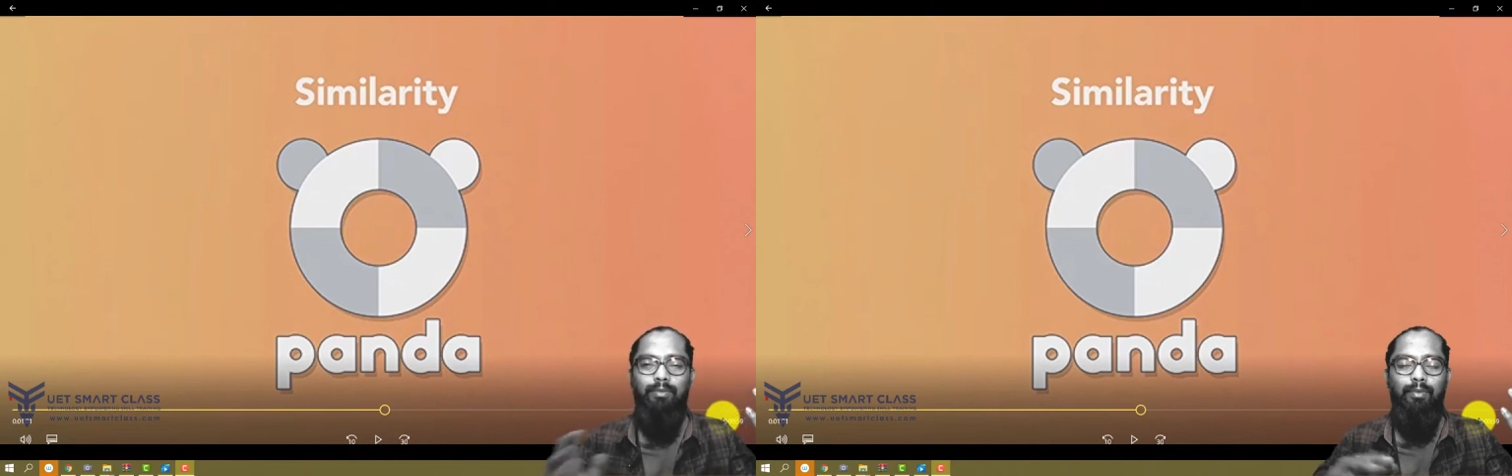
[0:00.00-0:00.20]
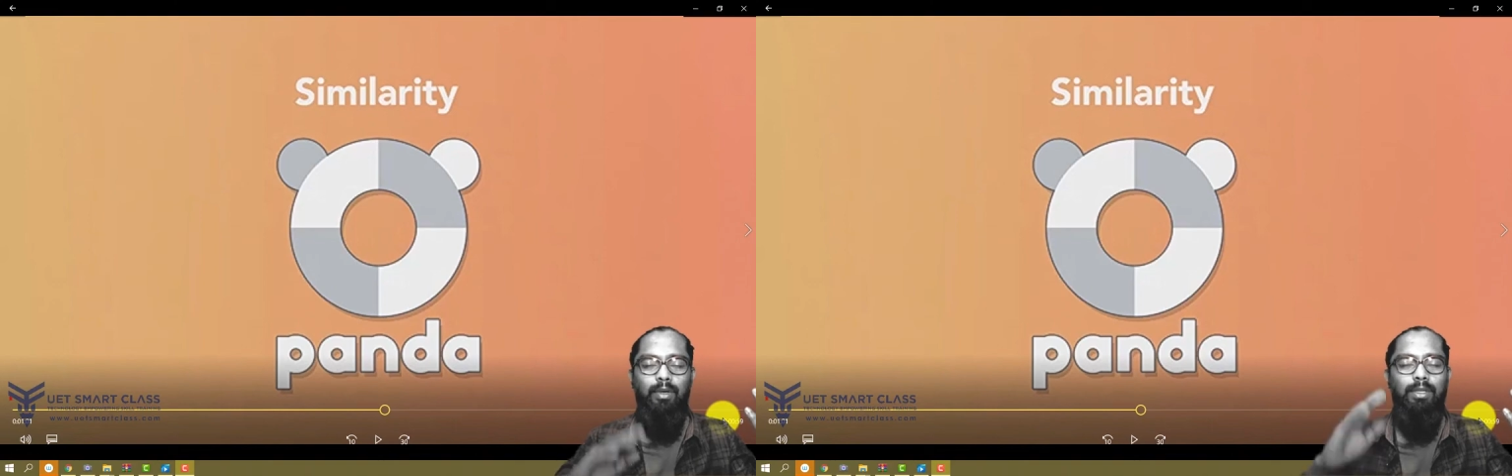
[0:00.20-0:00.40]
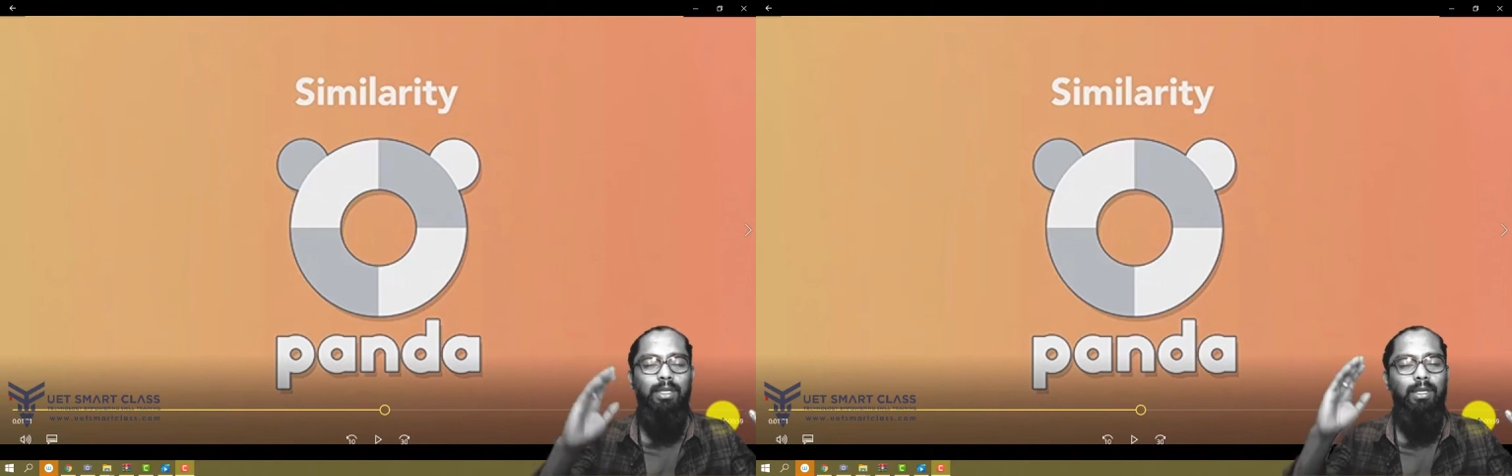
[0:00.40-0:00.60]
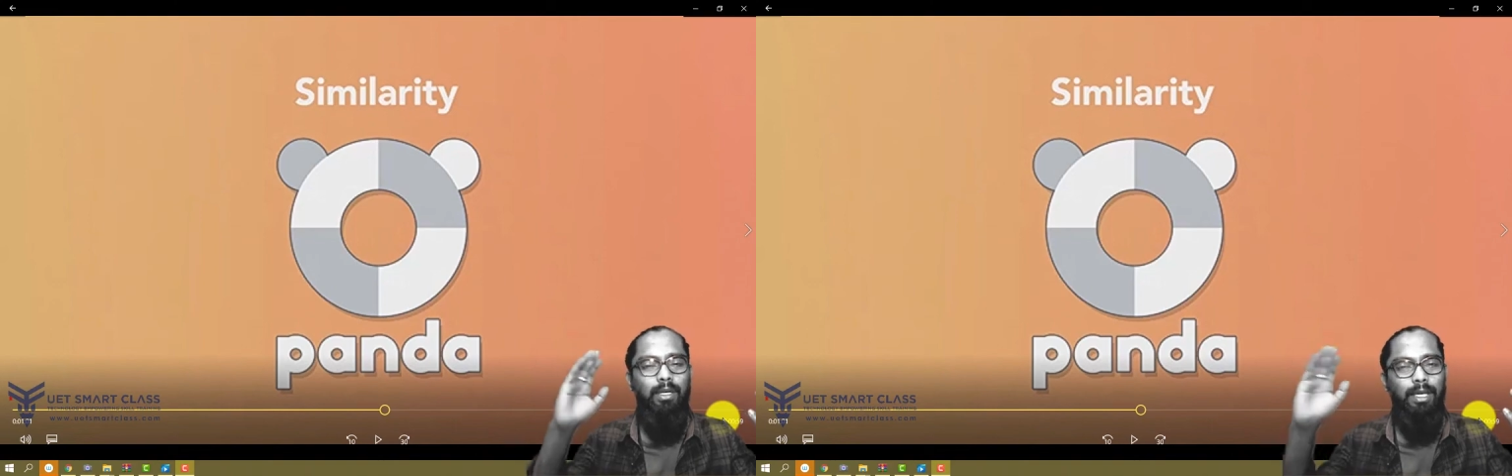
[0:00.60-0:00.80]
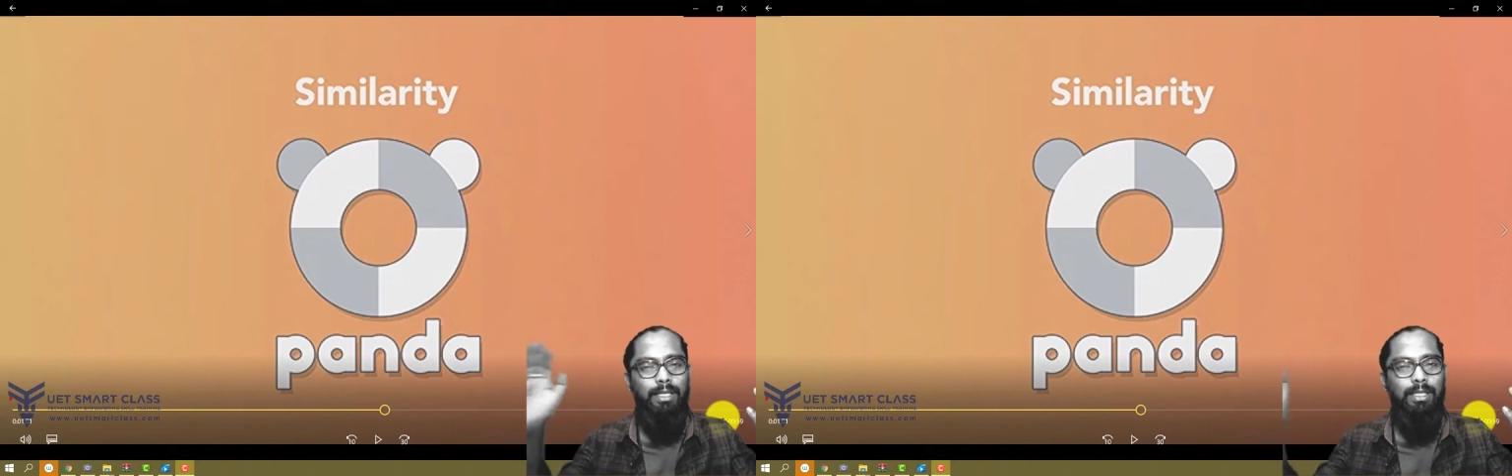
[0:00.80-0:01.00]
for the
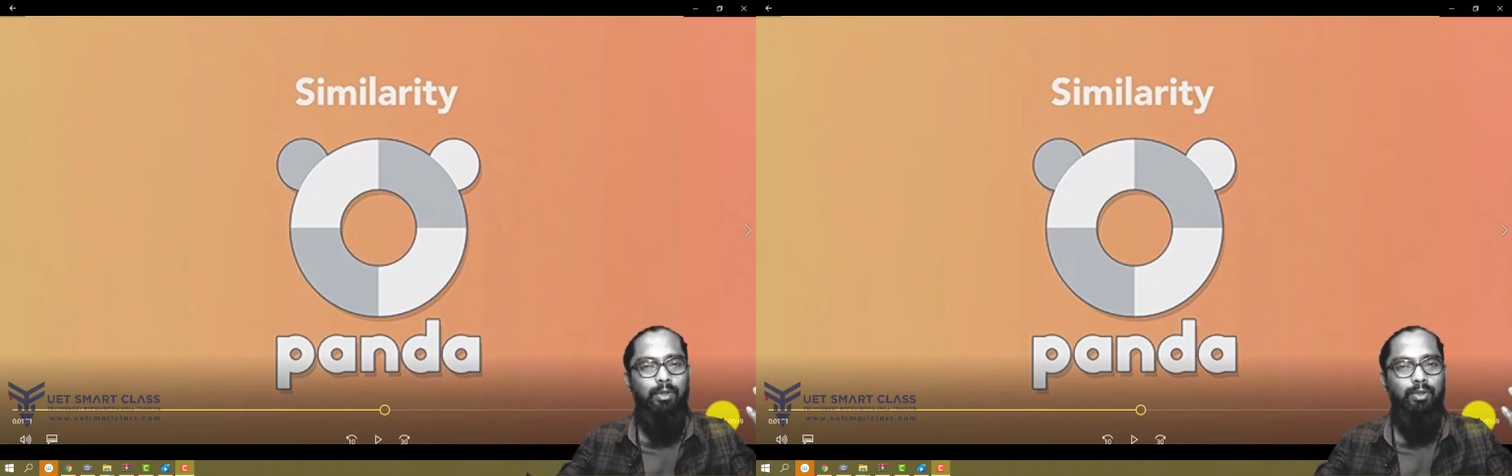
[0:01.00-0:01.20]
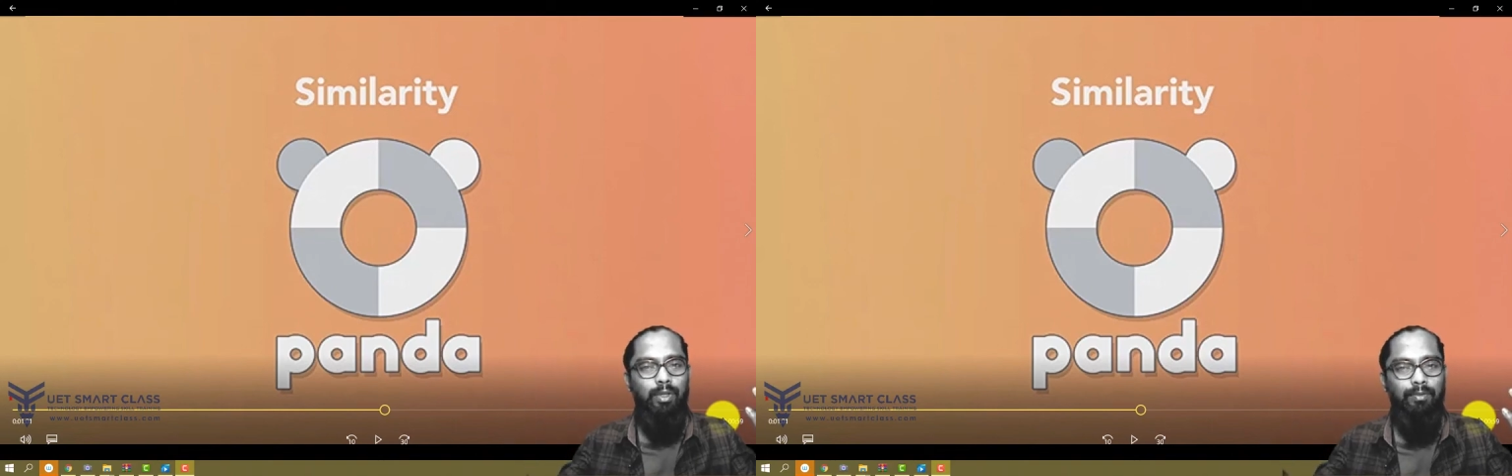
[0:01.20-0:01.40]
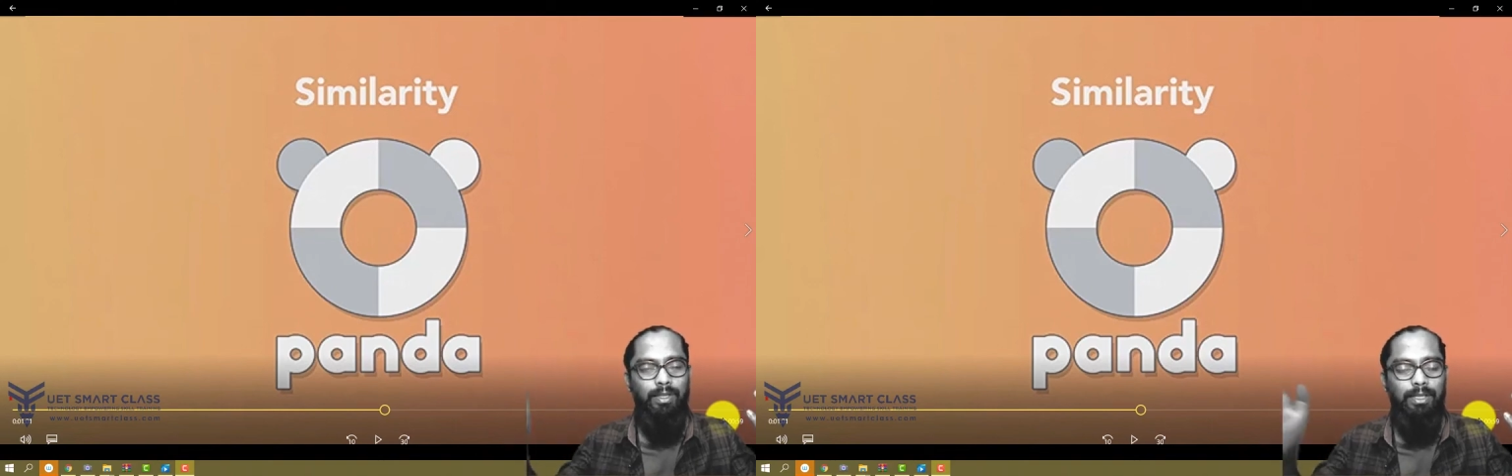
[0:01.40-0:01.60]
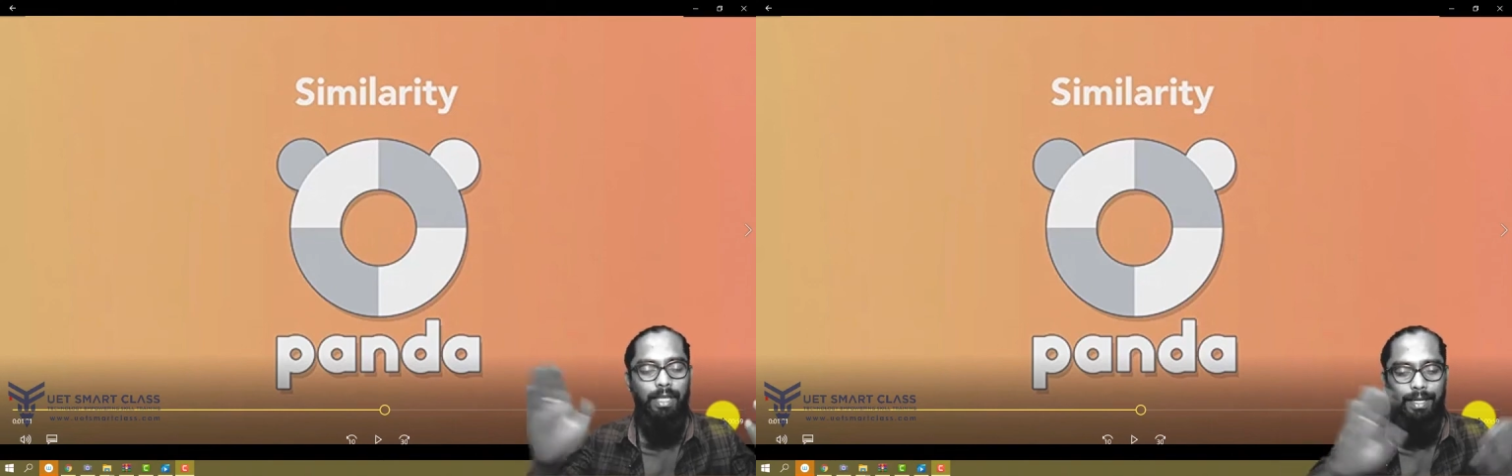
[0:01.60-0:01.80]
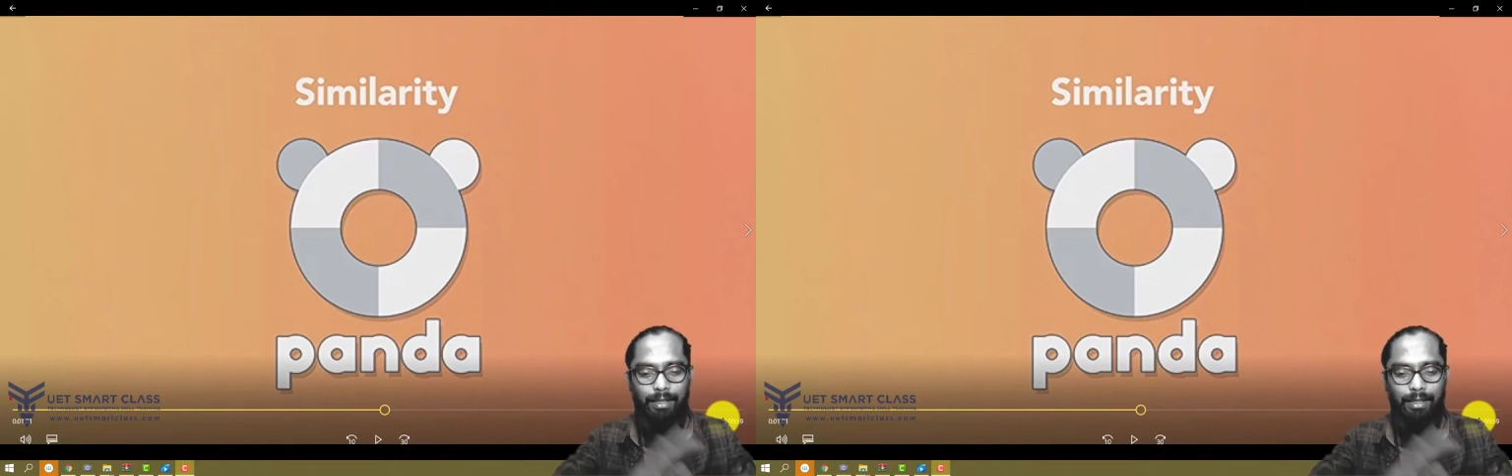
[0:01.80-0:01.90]
execution of the design.